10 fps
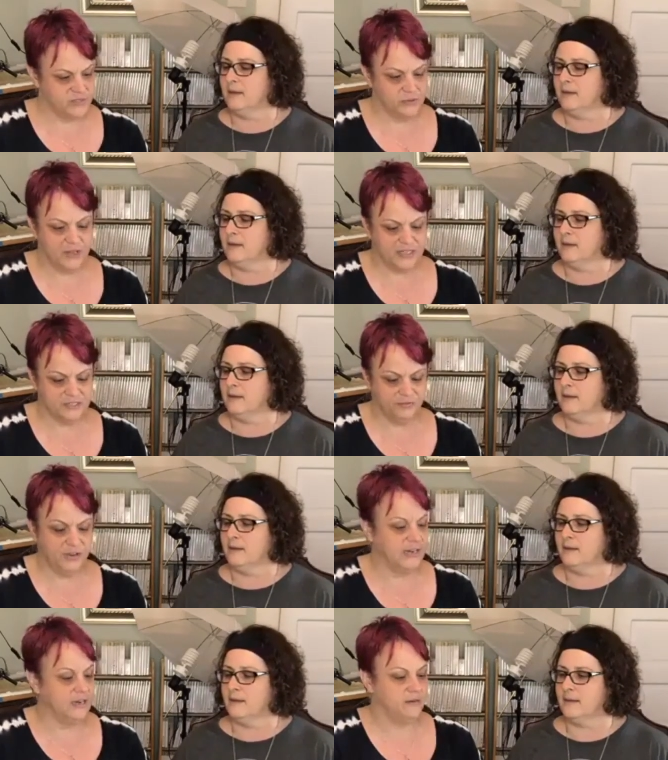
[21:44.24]
Speaker 1: so lots of
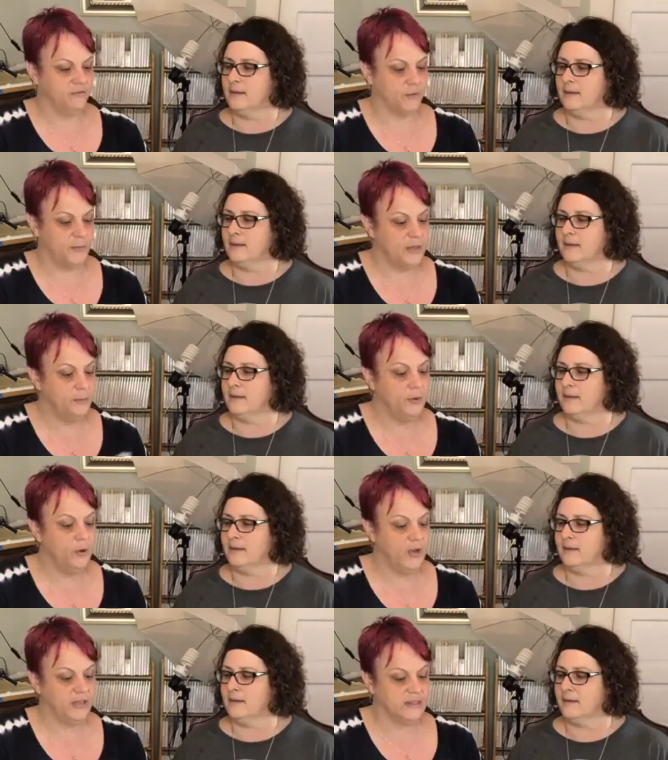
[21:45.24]
fun and for
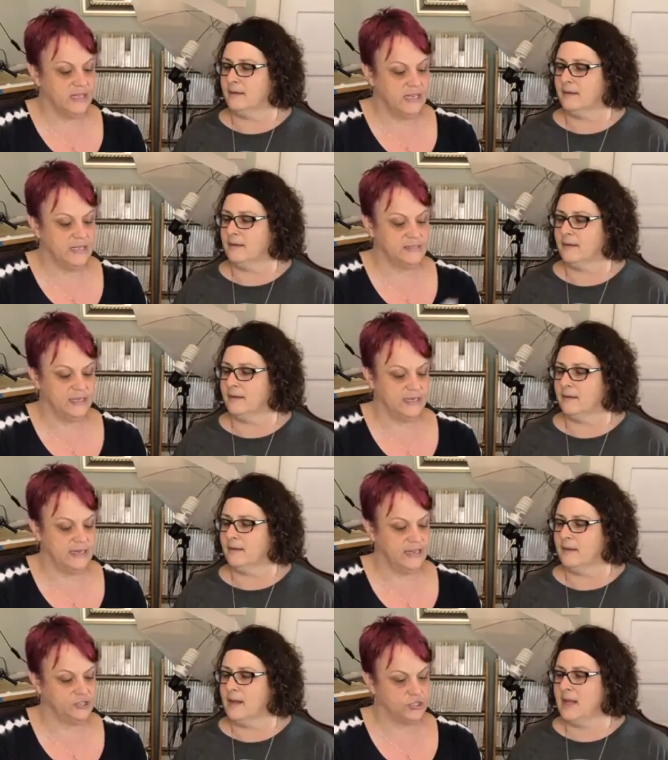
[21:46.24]
people and things and
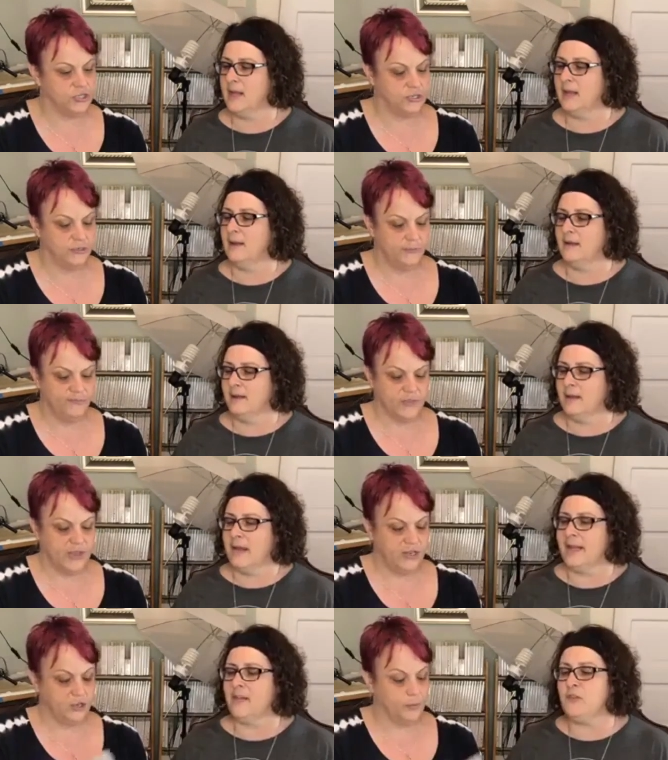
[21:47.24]
nature.
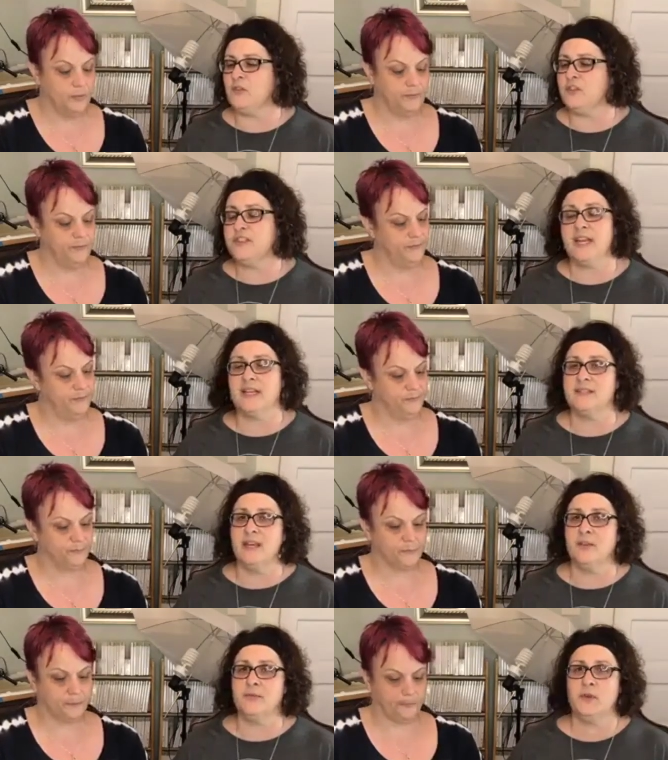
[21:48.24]
And if you just take a
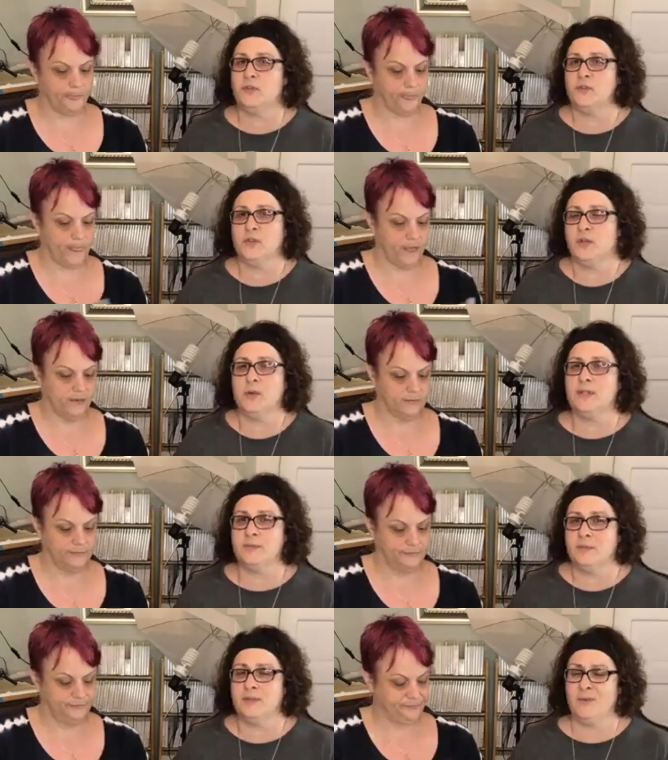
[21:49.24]
ton of photos, you can always,
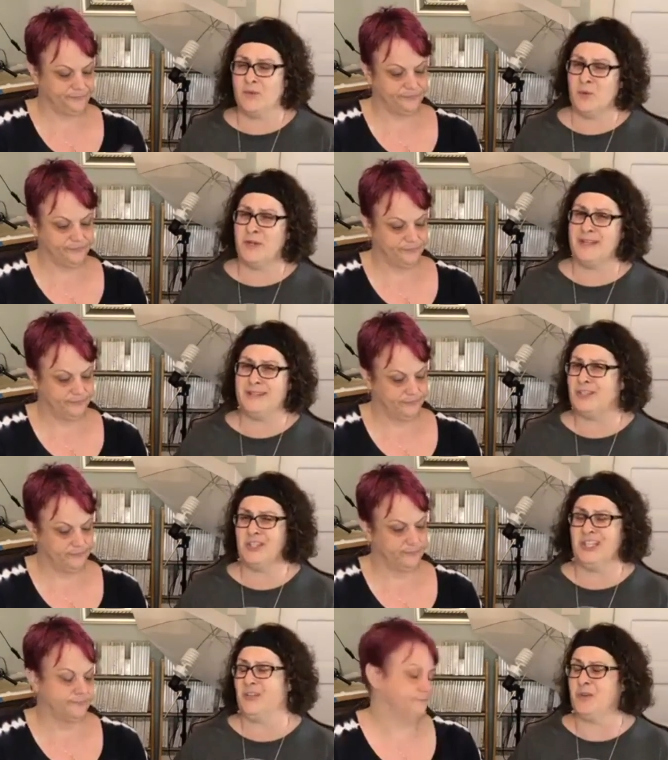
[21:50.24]
Speaker 2: with, if you're working
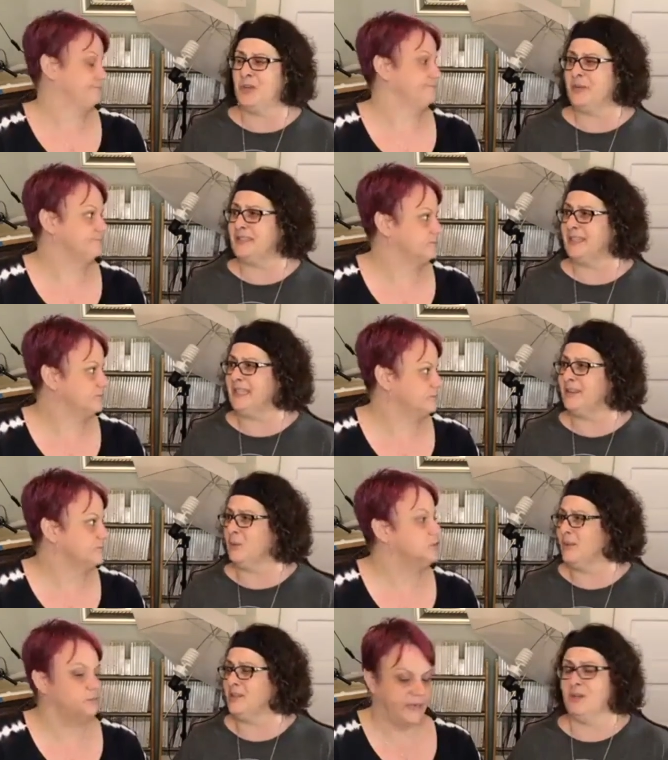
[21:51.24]
digitally, you can always delete the
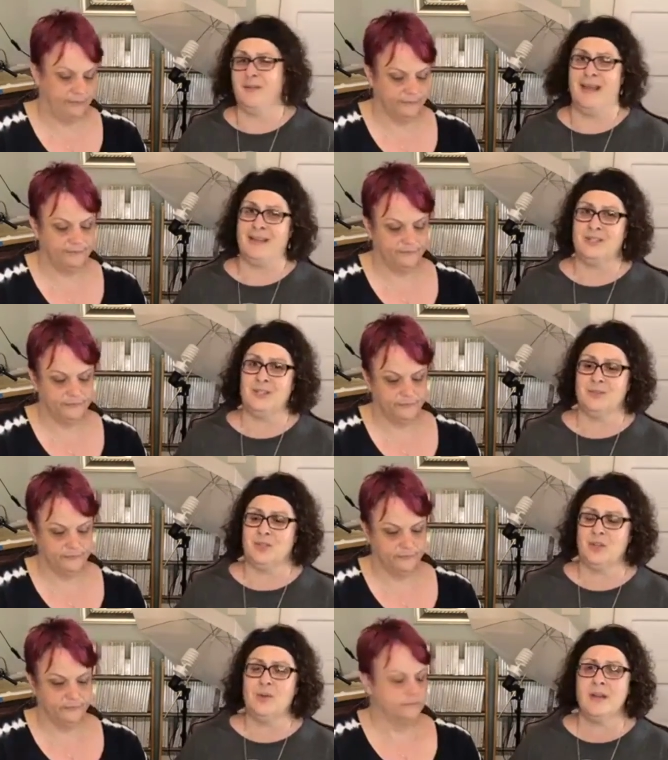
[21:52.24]
ones you don't like too. So
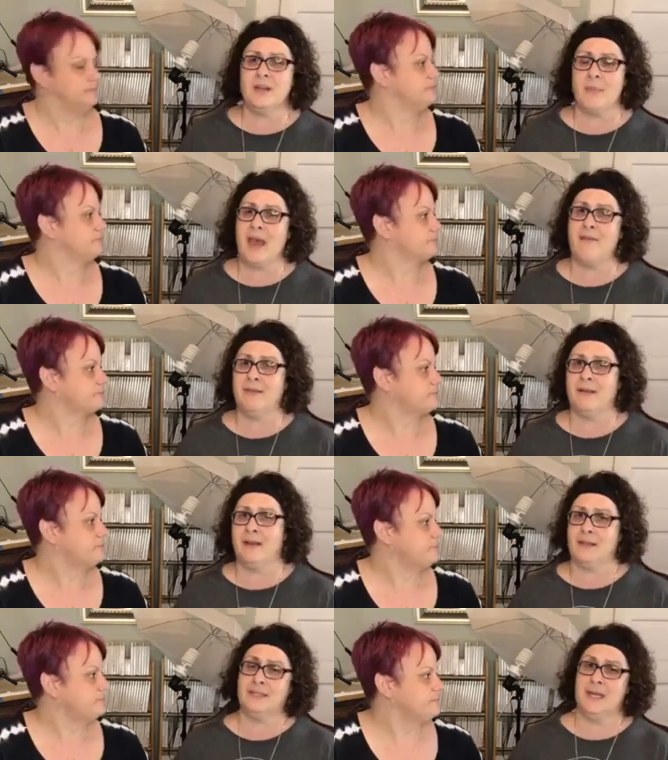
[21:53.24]
you don't end up having
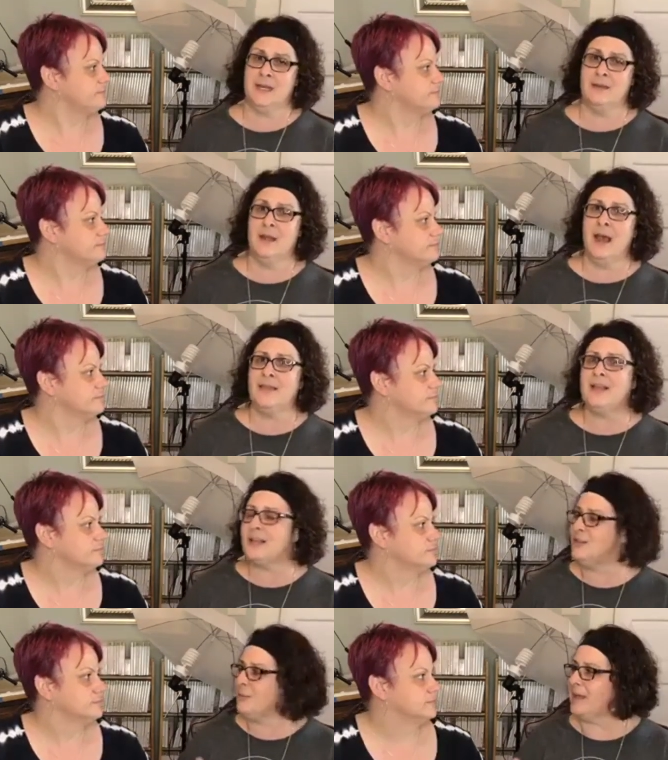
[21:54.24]
like a ton. I think
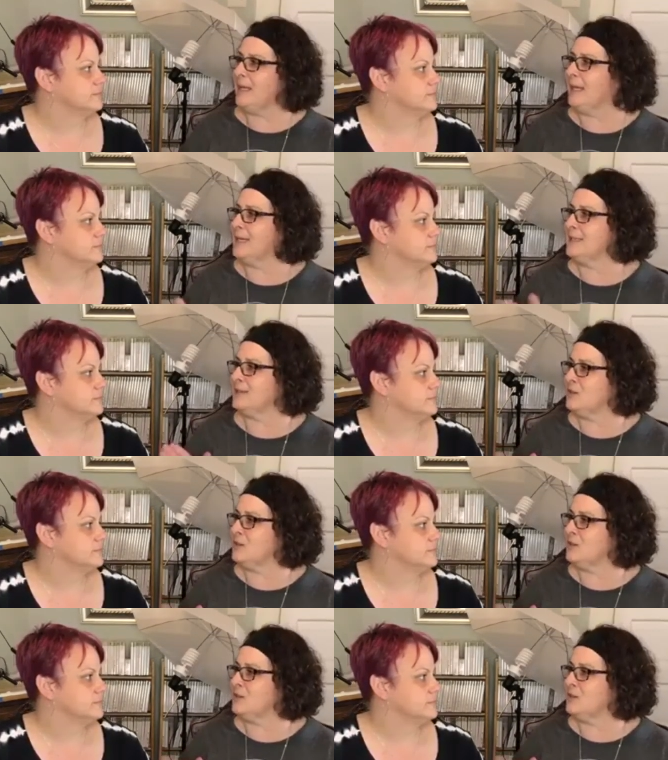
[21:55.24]
actually Becky Higgins has